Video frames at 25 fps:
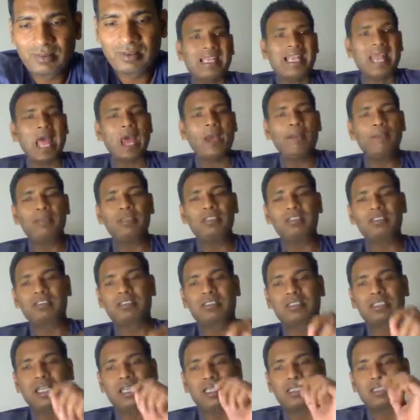lamb is
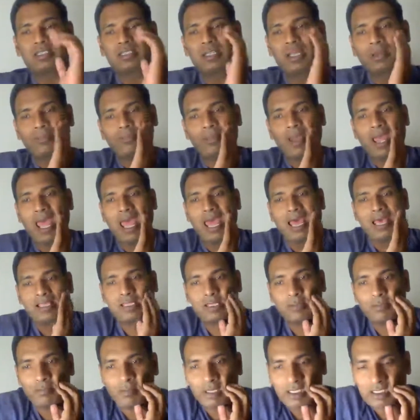dressed up as
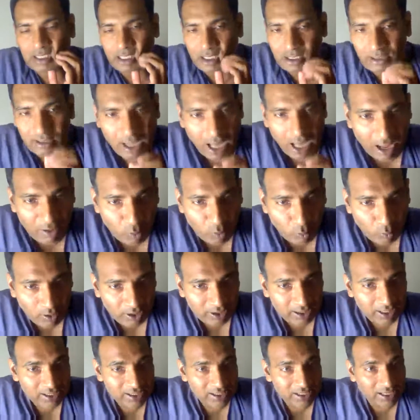mutton,
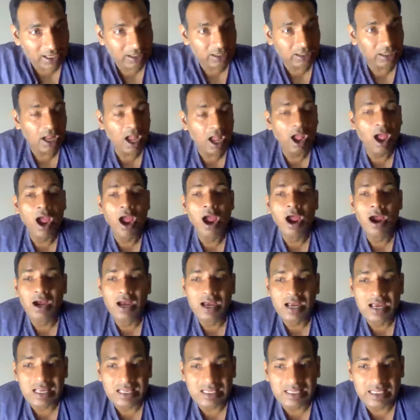what I said,
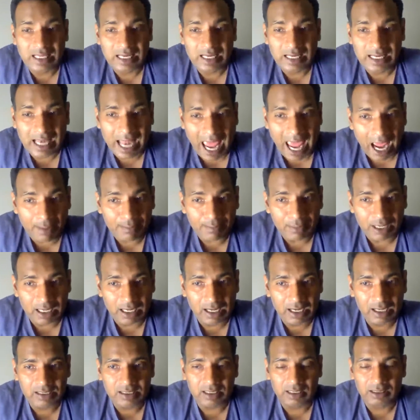the lamb
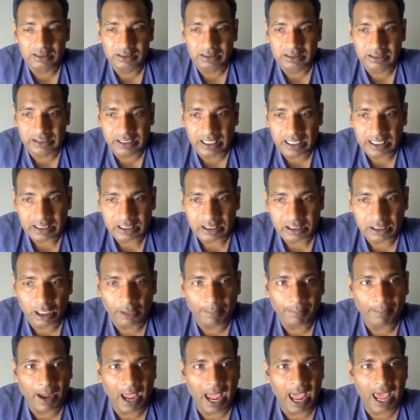is dressed
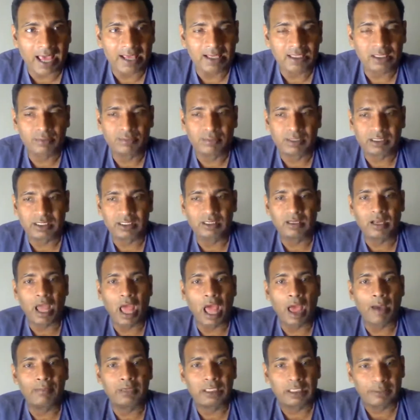up as mutton,
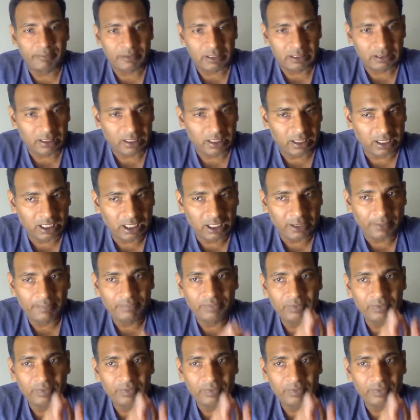I'm repeating again,